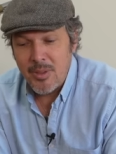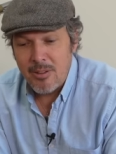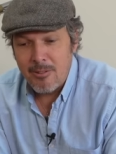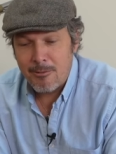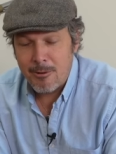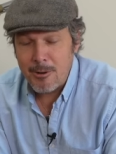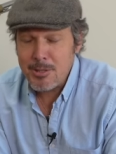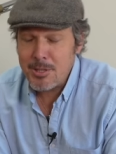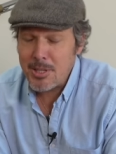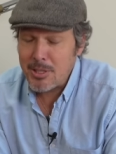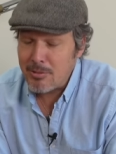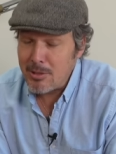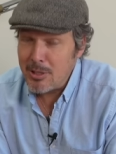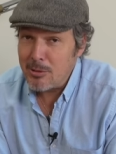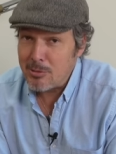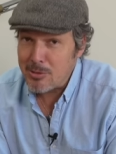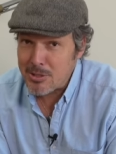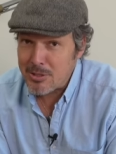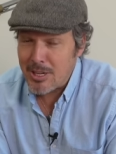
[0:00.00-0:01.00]
First, it will
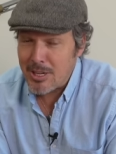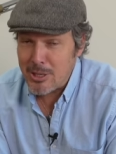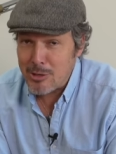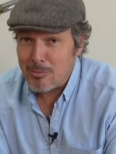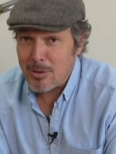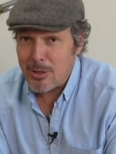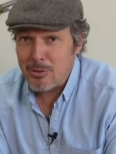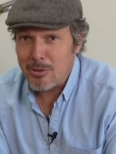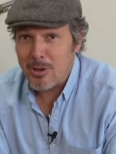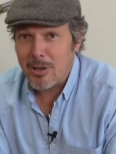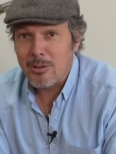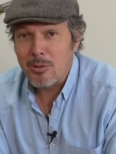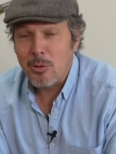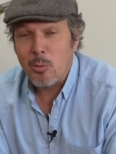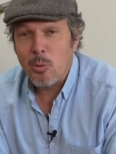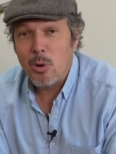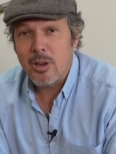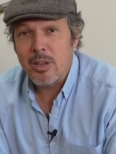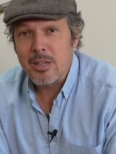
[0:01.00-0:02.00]
look strange when you are
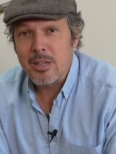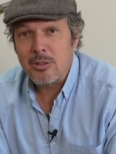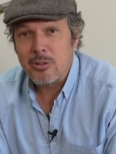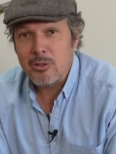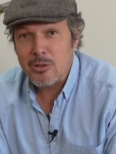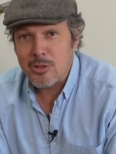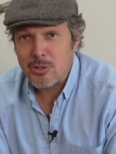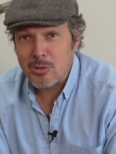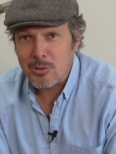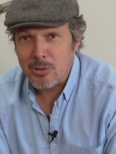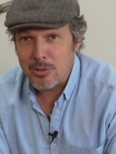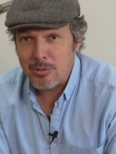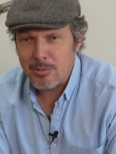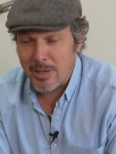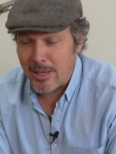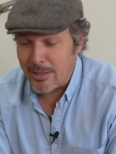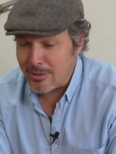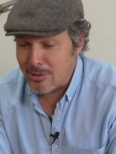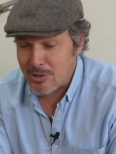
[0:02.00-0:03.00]
walking into the
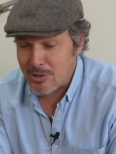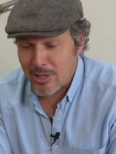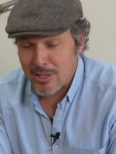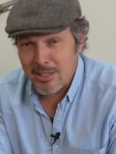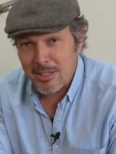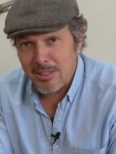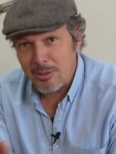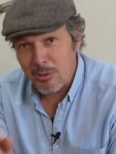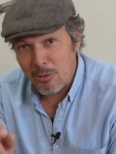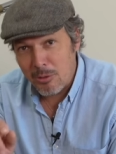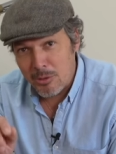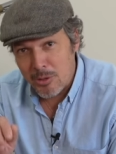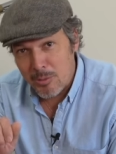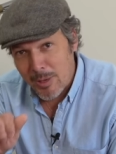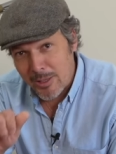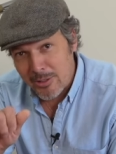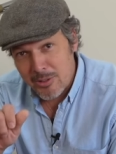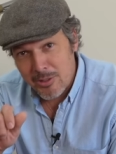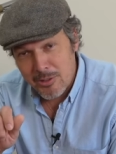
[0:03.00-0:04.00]
store and checking all the
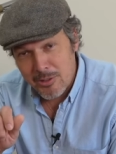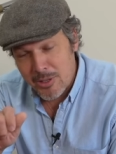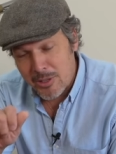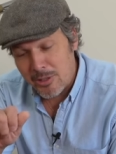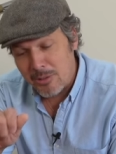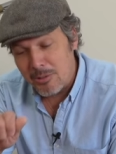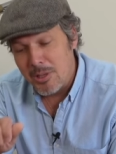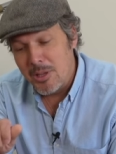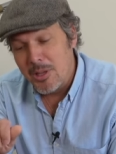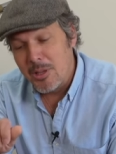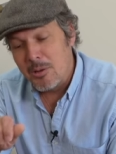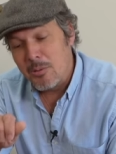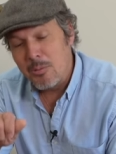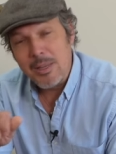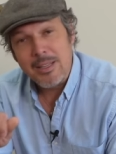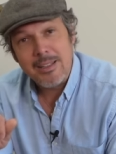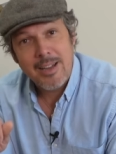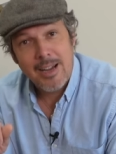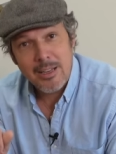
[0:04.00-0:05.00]
material
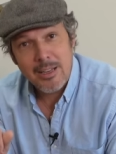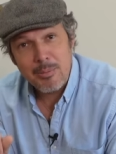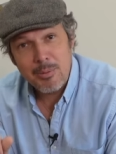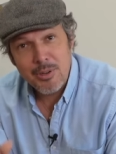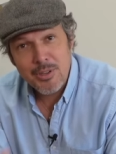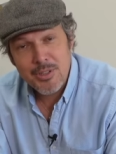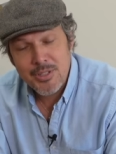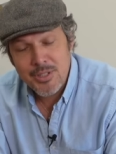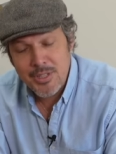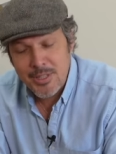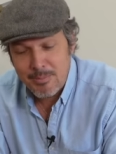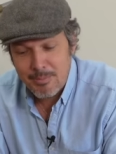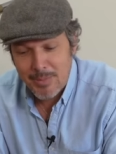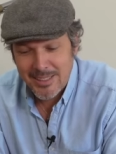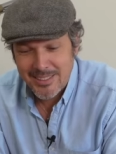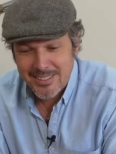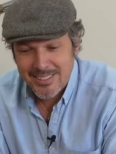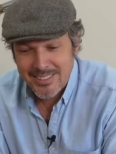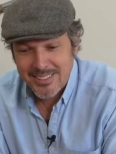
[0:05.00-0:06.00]
with calipers,
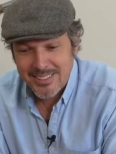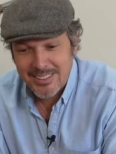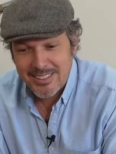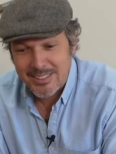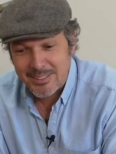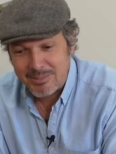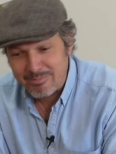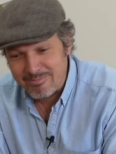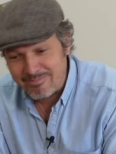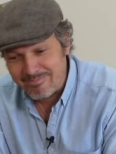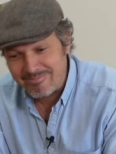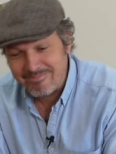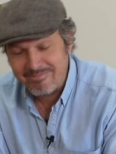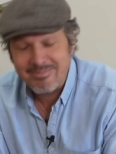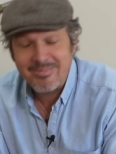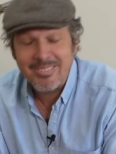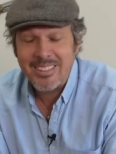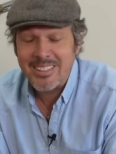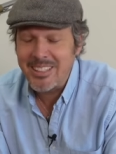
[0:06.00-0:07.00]
but uh,
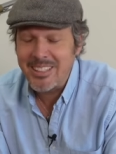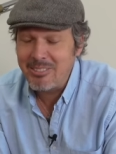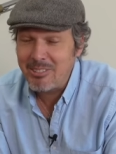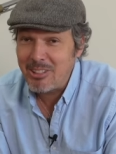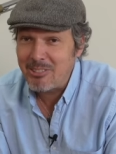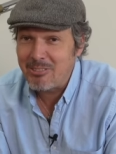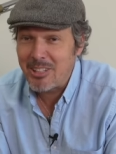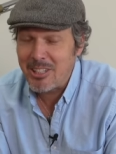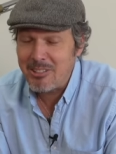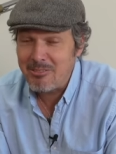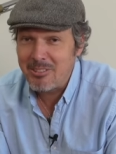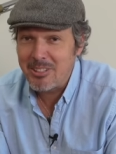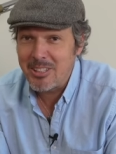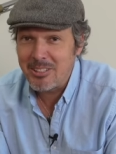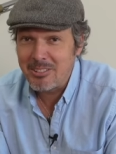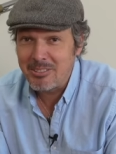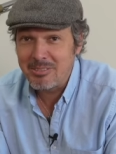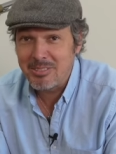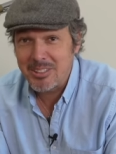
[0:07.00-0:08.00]
even if they
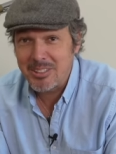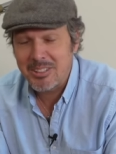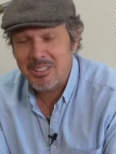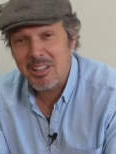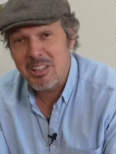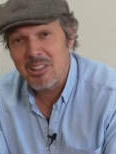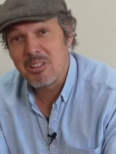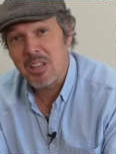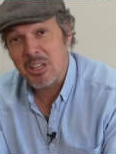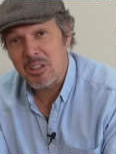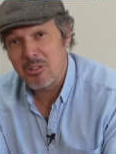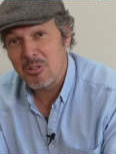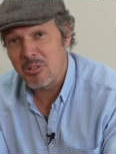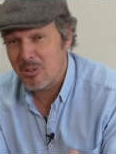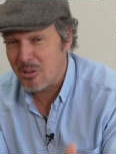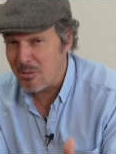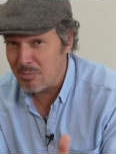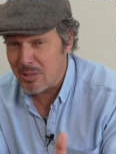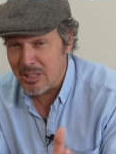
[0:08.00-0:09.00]
will think that
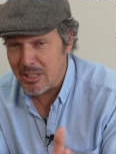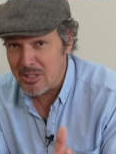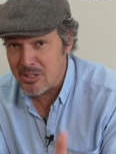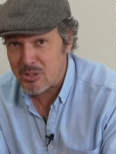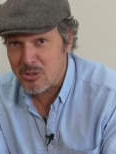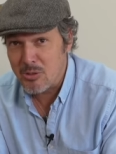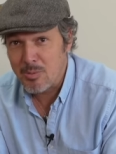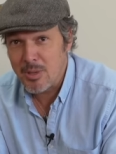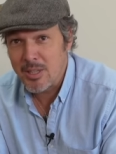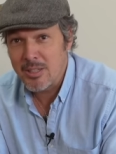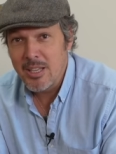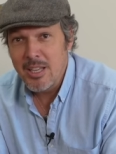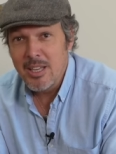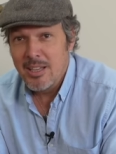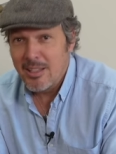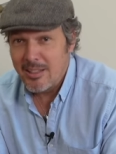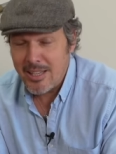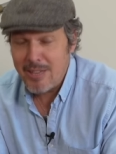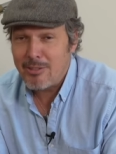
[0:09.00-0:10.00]
you're completely stupid,
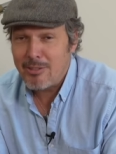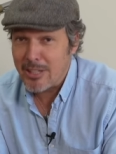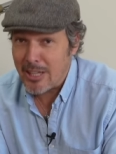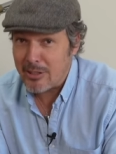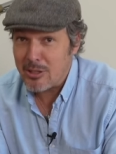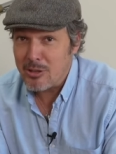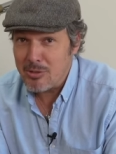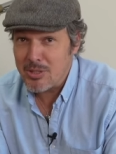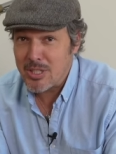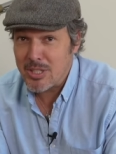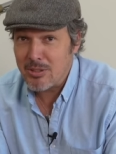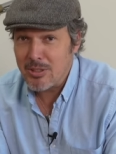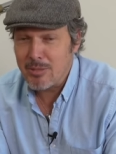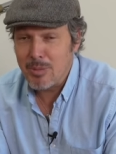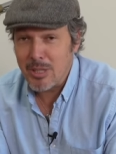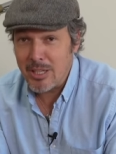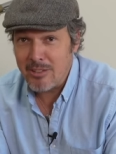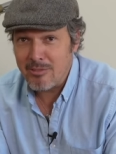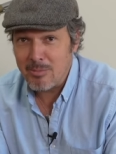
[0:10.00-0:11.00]
they will get used to
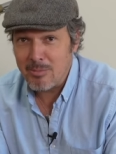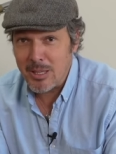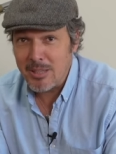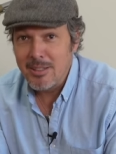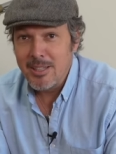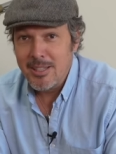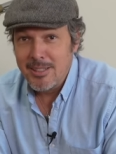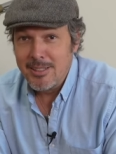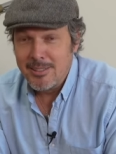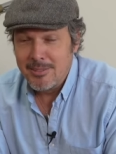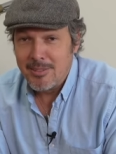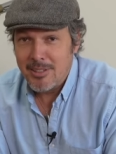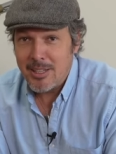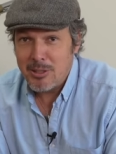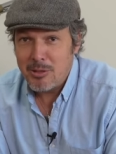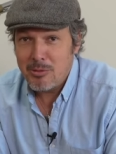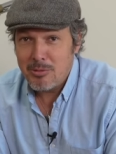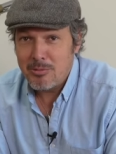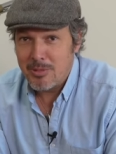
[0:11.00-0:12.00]
it, believe me.
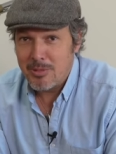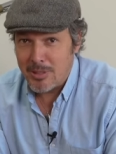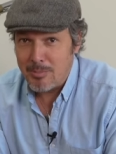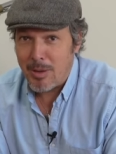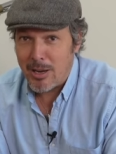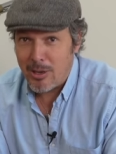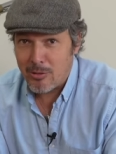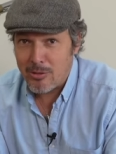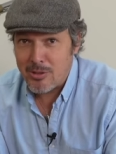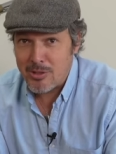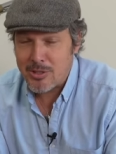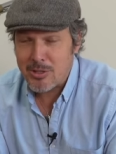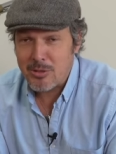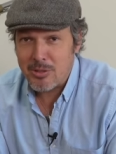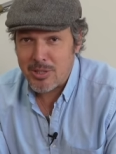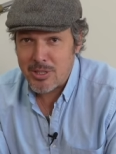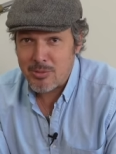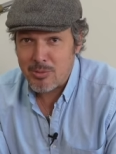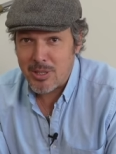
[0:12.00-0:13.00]
They do in my local
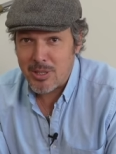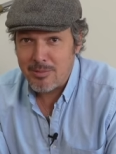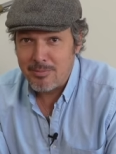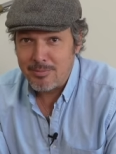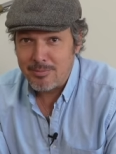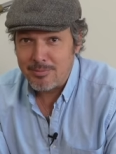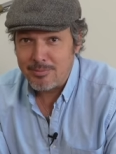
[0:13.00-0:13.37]
store as well.